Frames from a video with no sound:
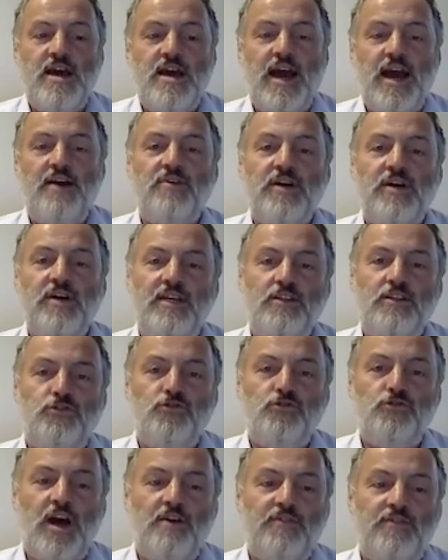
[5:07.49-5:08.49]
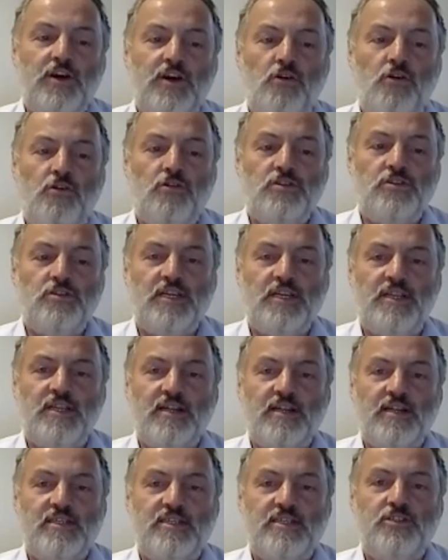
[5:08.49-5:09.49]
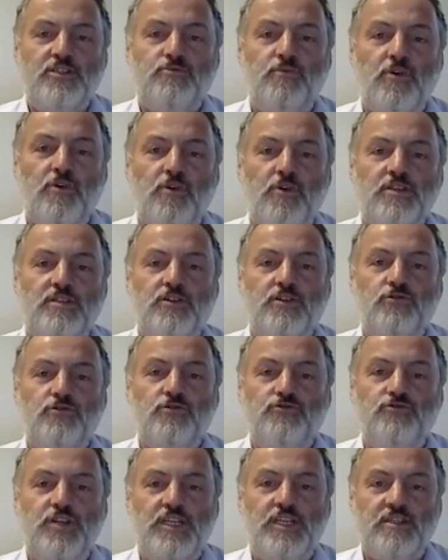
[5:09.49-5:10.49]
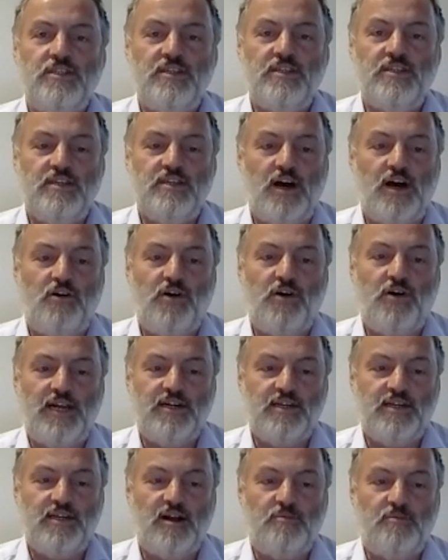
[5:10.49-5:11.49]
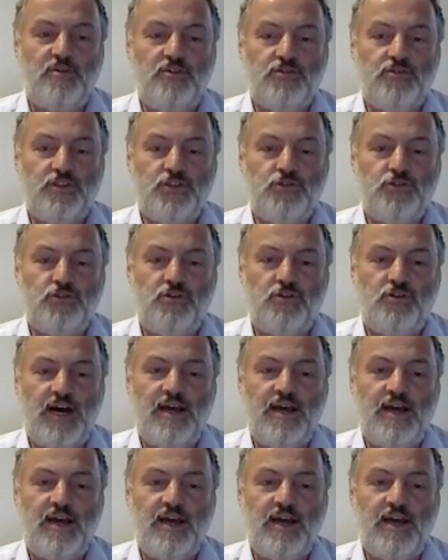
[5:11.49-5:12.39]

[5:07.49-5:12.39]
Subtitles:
And we need to have a cause analysis. What is the reason that our NRW is so high?